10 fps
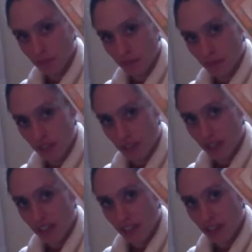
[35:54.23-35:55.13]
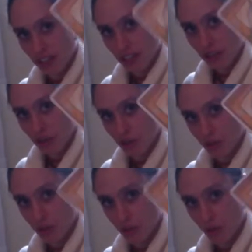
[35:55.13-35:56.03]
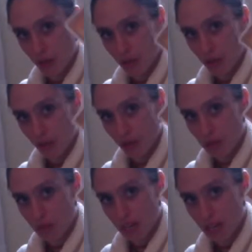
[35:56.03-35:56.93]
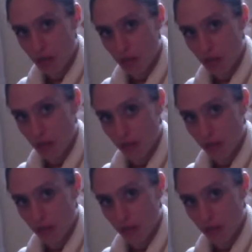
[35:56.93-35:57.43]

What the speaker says: This clarity, this truth, this illumination.